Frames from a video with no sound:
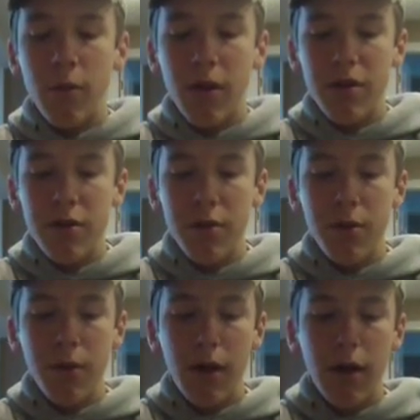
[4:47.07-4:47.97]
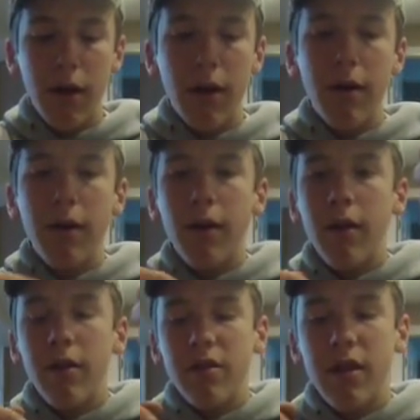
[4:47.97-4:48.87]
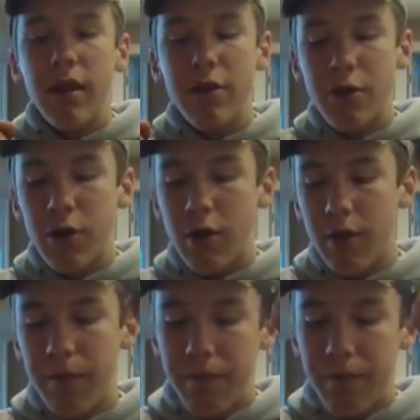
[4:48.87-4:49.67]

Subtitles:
want to slide the